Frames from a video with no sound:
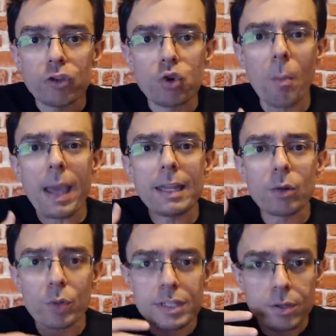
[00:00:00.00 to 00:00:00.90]
too
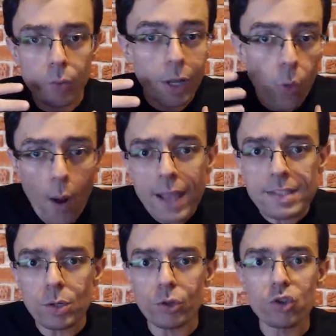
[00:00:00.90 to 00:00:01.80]
many re
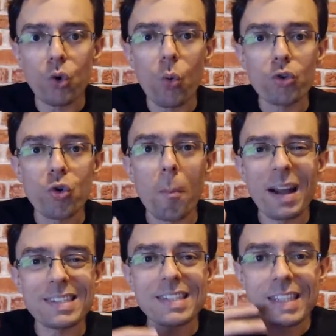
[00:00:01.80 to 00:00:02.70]
requests or too too
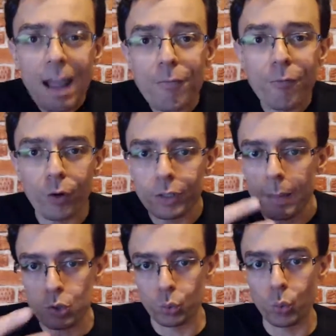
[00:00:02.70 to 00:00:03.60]
much stuff for
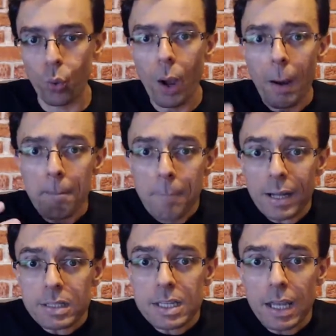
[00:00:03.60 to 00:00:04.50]
them to do
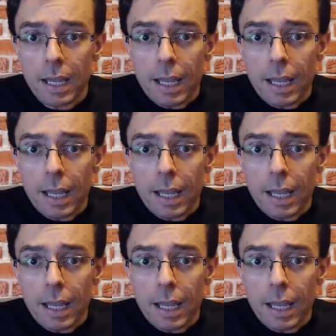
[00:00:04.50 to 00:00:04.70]
but